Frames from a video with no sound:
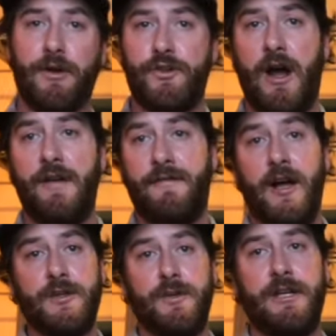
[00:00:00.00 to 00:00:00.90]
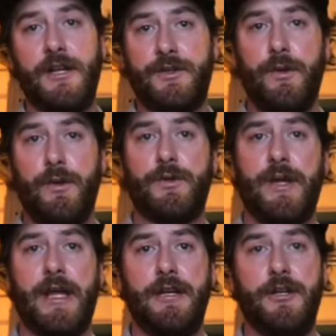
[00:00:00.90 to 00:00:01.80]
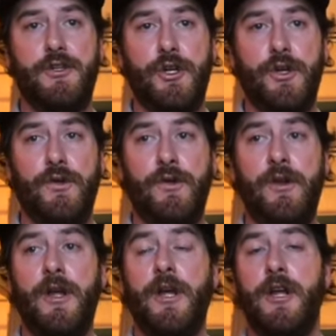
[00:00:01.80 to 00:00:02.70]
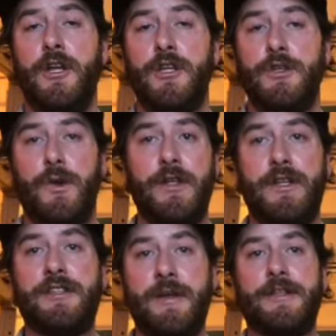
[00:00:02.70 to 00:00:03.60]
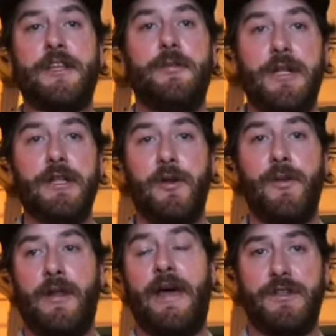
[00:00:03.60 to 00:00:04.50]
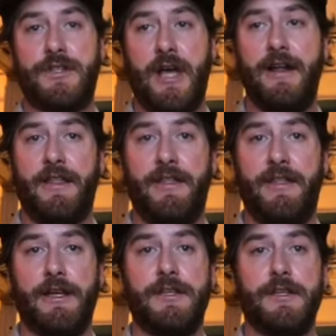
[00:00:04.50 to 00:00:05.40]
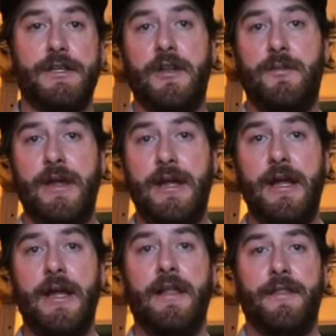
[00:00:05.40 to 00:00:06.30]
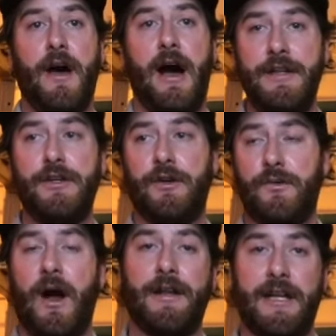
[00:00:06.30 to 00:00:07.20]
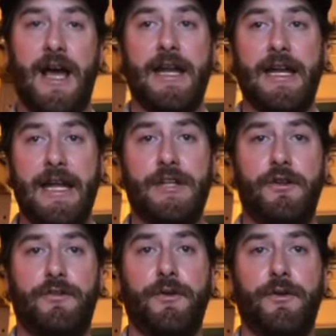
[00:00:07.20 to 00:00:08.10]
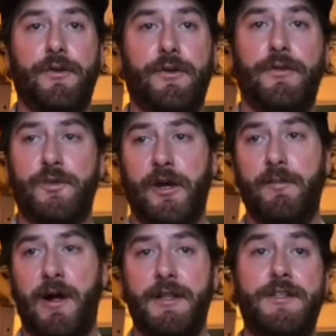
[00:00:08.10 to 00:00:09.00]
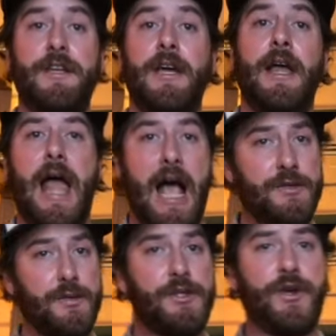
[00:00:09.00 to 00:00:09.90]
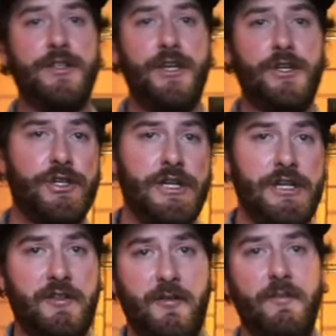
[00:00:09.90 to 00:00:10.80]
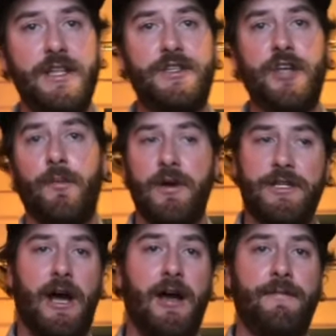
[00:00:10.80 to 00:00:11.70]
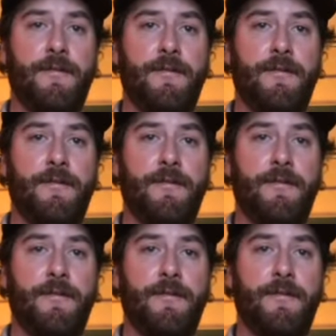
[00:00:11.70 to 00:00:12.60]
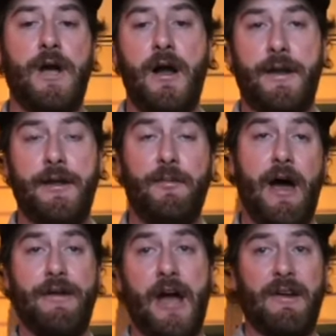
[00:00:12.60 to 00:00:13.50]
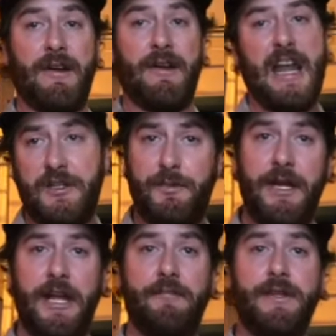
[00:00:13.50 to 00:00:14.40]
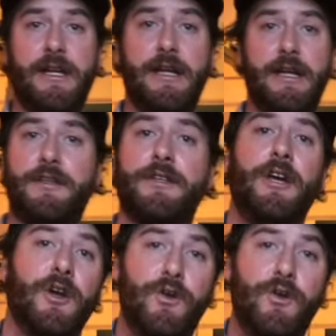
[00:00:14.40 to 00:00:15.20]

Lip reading: bigger dry flies potentially once we get into June. So all of a sudden, it's going to be a little bit on the action side of things is going to be the ideal rod to kind of get you through the spring months. As we transition into the mid-summer time frame, where we're talking about now caddis, PMDs,